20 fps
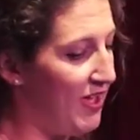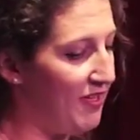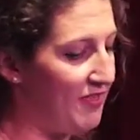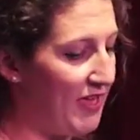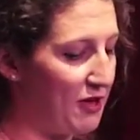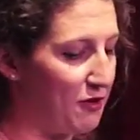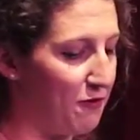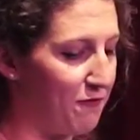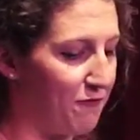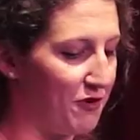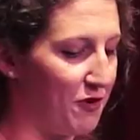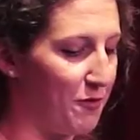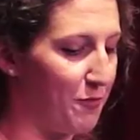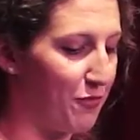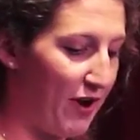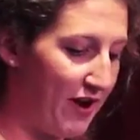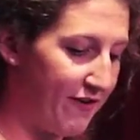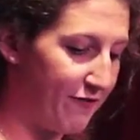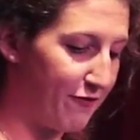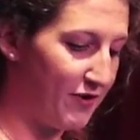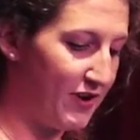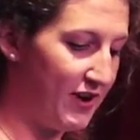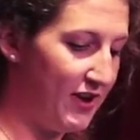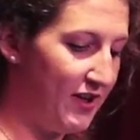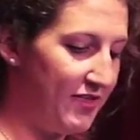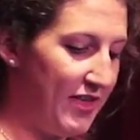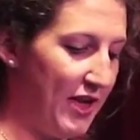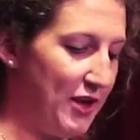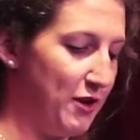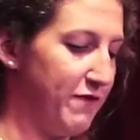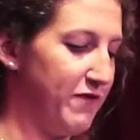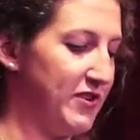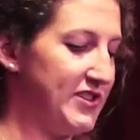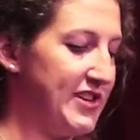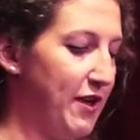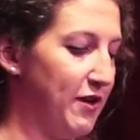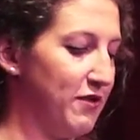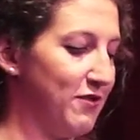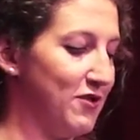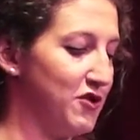Thank you for your bravery, thank you for
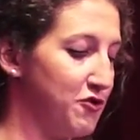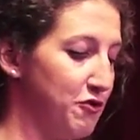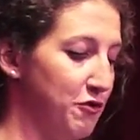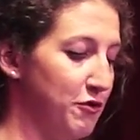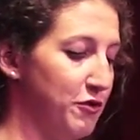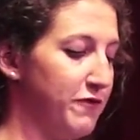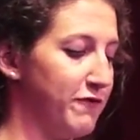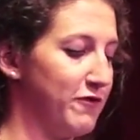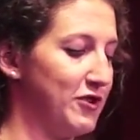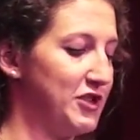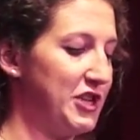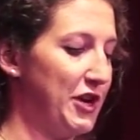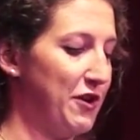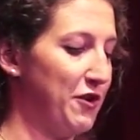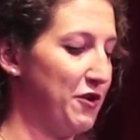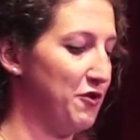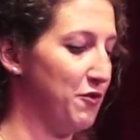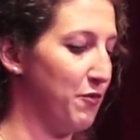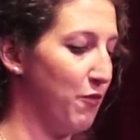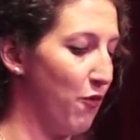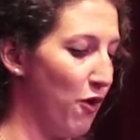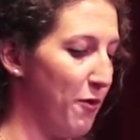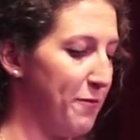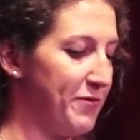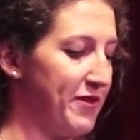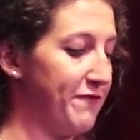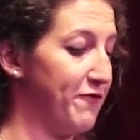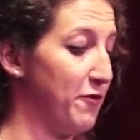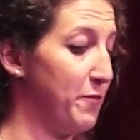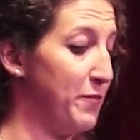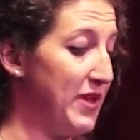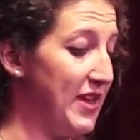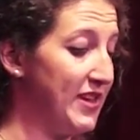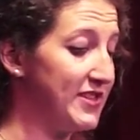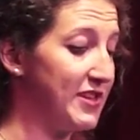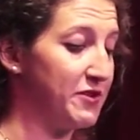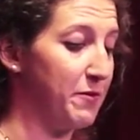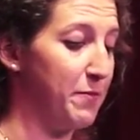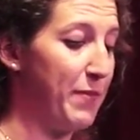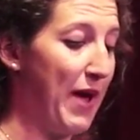telling the truth, for sharing your warmth, and for being
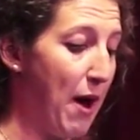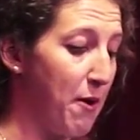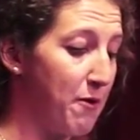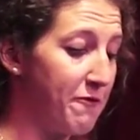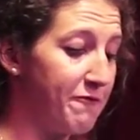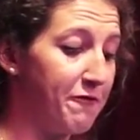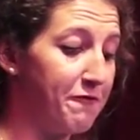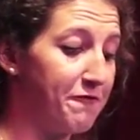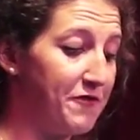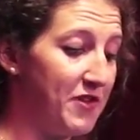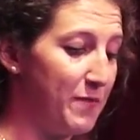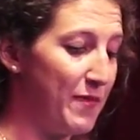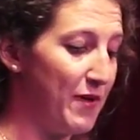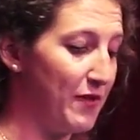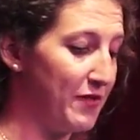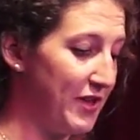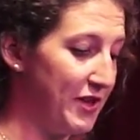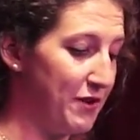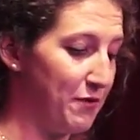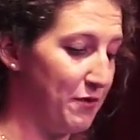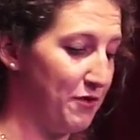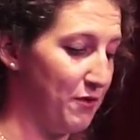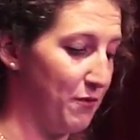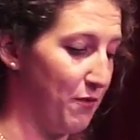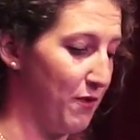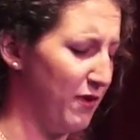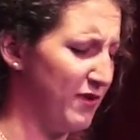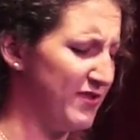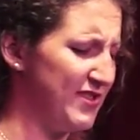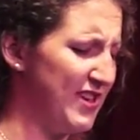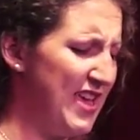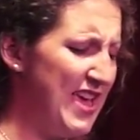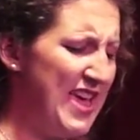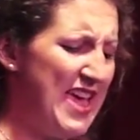such a powerful female leader in the world.